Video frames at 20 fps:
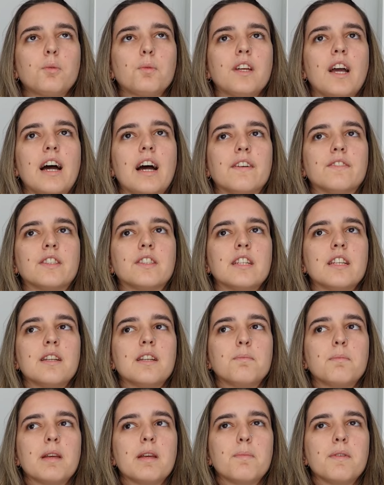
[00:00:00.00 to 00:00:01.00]
like we have seen
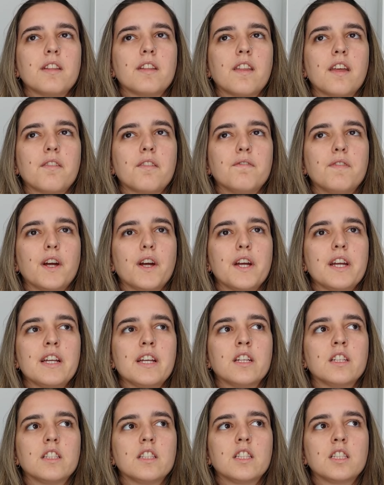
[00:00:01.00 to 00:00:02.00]
it maybe in like
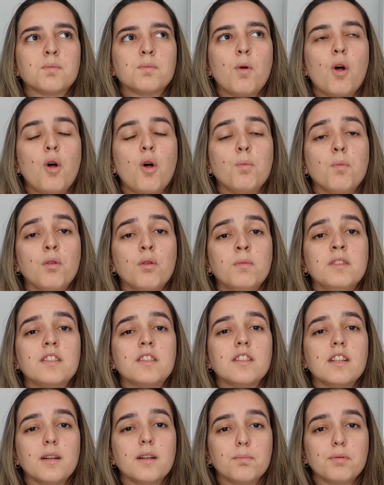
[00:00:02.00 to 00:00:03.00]
very small moments
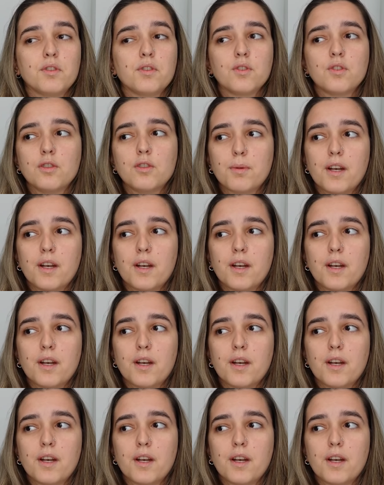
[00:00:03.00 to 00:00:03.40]
and episodes,